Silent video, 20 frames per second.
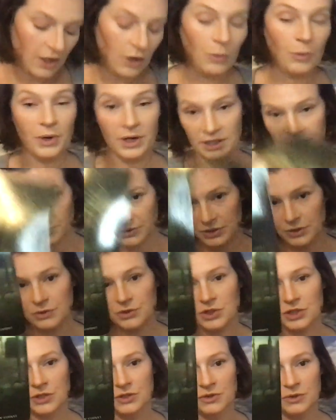Whatever you
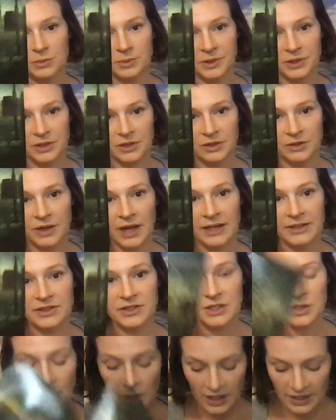choose will be correct.
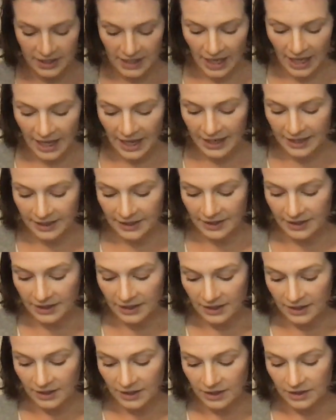So again,
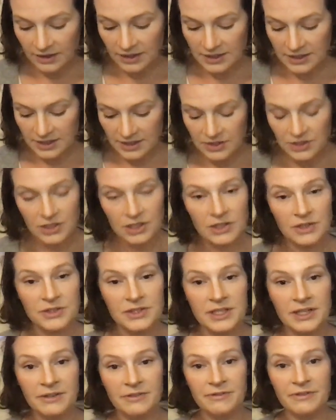listen to
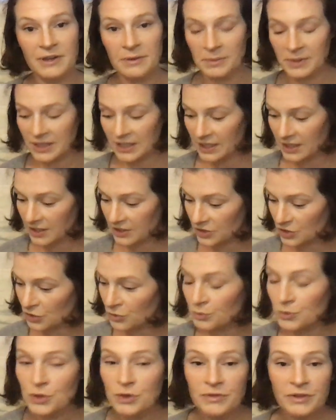yourself, feminine. You're
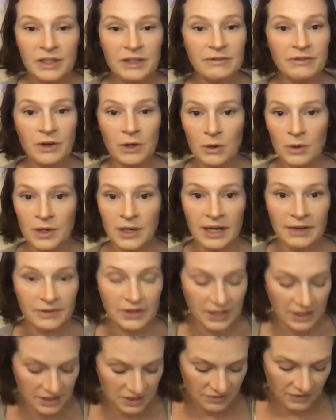moving forward.
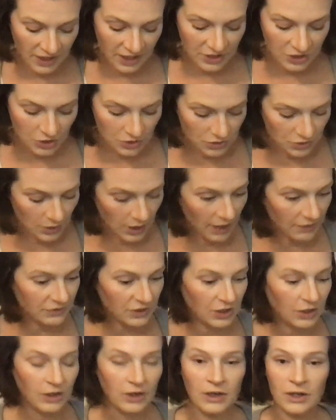Everything's fine. You do have the
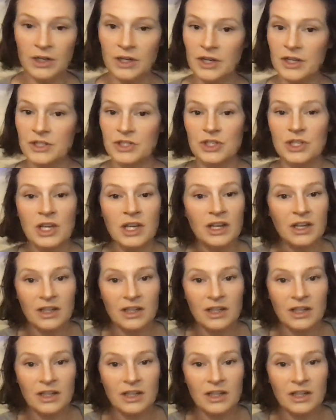courage.